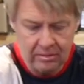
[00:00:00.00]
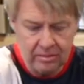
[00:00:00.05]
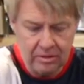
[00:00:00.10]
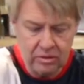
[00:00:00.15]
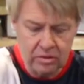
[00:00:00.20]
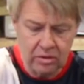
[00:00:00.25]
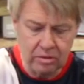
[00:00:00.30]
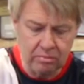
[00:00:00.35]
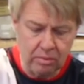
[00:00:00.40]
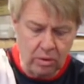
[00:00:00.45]

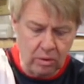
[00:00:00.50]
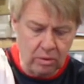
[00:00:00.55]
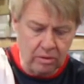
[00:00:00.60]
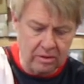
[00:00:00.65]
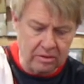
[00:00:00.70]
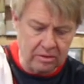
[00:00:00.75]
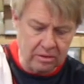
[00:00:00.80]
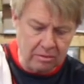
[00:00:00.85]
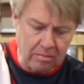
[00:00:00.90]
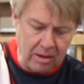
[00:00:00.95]
Here's the port
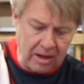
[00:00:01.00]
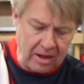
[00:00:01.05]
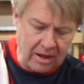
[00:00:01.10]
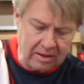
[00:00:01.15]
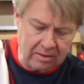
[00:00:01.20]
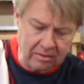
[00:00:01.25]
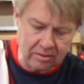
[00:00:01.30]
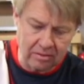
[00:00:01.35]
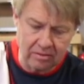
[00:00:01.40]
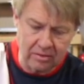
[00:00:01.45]
on the
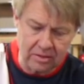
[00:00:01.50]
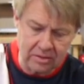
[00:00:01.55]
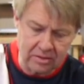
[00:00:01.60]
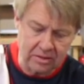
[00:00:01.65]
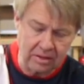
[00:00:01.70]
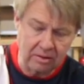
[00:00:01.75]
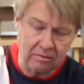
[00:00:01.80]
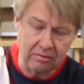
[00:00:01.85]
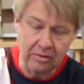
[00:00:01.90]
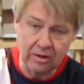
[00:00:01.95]
back there, that's
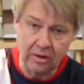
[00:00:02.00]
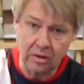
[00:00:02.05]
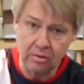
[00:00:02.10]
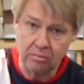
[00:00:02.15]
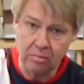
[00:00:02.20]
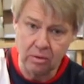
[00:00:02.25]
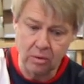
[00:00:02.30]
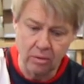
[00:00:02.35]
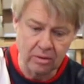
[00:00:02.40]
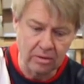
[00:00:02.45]
that
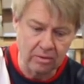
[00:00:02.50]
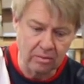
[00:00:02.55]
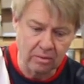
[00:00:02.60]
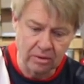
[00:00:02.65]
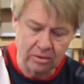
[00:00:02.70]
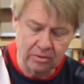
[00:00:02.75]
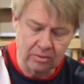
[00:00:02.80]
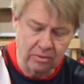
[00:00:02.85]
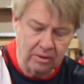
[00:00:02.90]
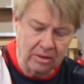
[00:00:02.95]
flared port,
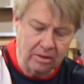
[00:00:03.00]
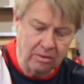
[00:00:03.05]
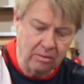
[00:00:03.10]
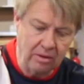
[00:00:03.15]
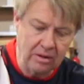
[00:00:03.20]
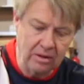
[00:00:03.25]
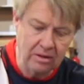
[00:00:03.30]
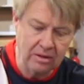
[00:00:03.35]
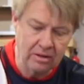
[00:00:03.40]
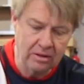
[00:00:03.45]
worked really
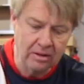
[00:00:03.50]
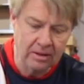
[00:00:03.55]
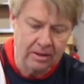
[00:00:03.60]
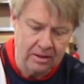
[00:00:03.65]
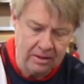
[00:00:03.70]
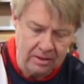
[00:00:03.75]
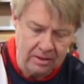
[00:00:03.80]
well.